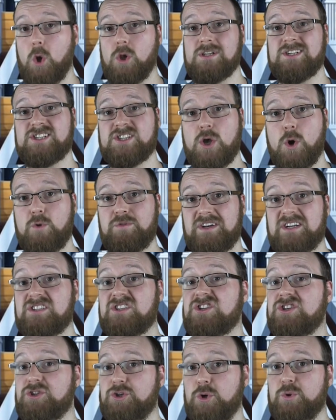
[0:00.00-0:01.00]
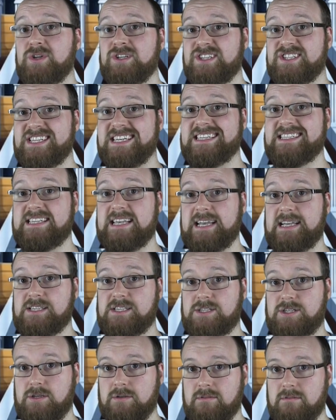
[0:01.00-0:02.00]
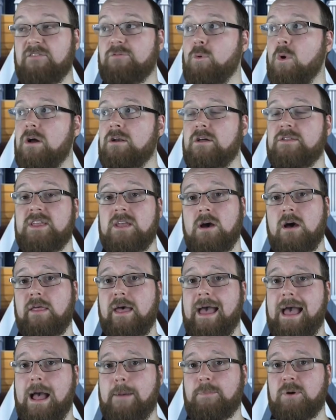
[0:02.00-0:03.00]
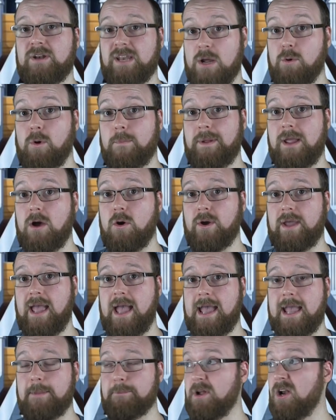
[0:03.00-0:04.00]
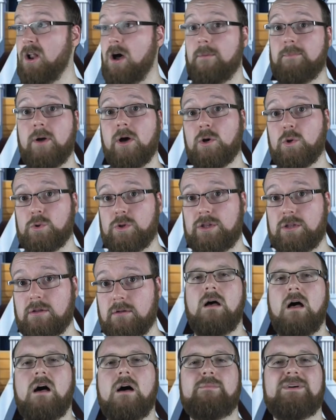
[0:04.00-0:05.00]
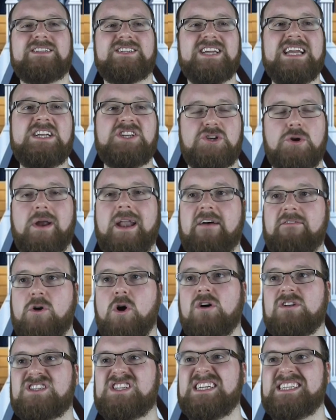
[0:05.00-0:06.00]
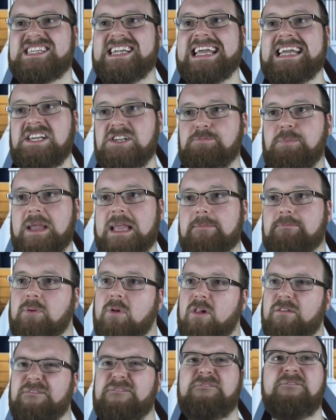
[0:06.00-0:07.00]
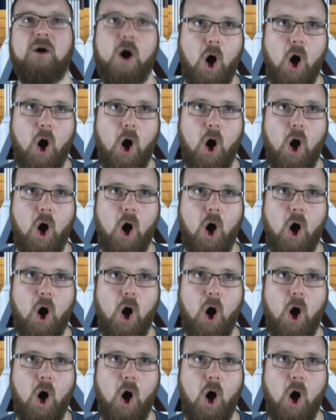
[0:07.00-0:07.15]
also that students exist. If one or the other happened, it would be okay, but not both. Oh, I'm a teacher and I've got to teach people.